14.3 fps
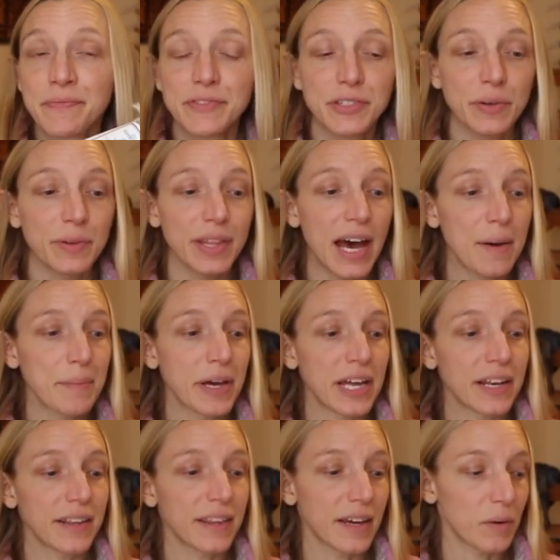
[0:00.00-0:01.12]
So that
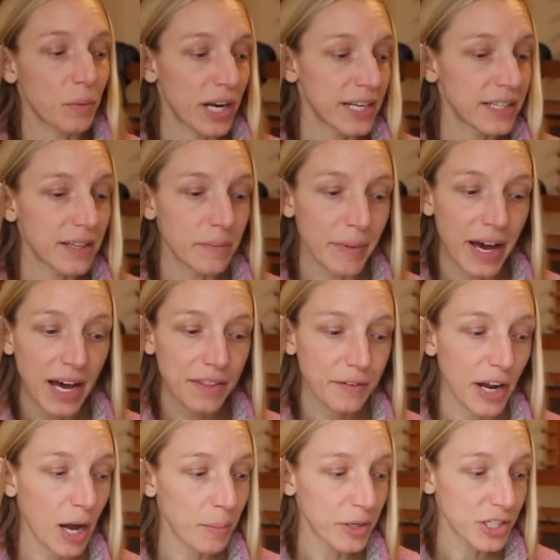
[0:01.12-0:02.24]
meant that when I did the math
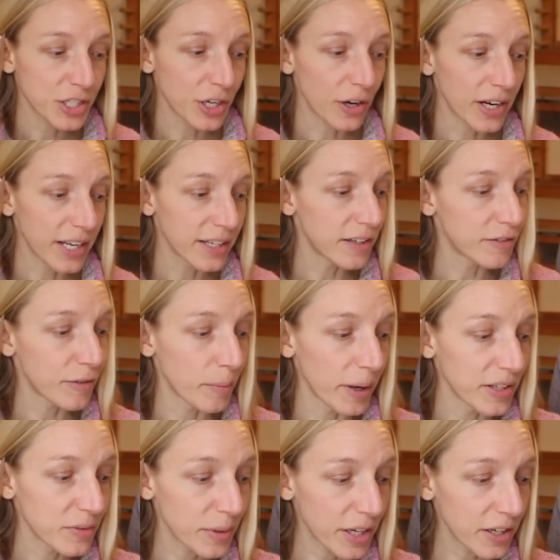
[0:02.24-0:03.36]
for how much yarn I needed for my
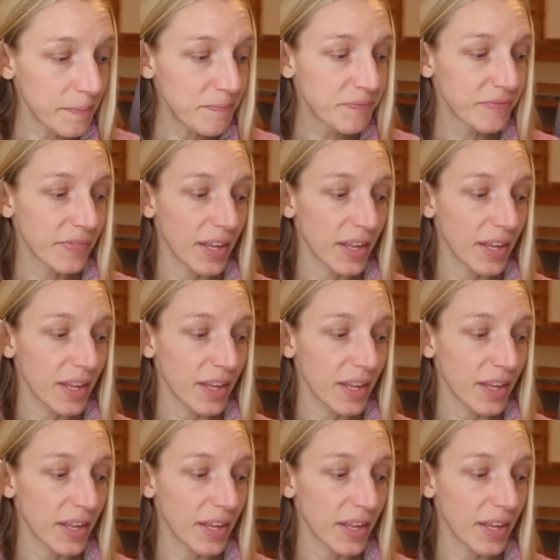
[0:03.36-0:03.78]
sweater,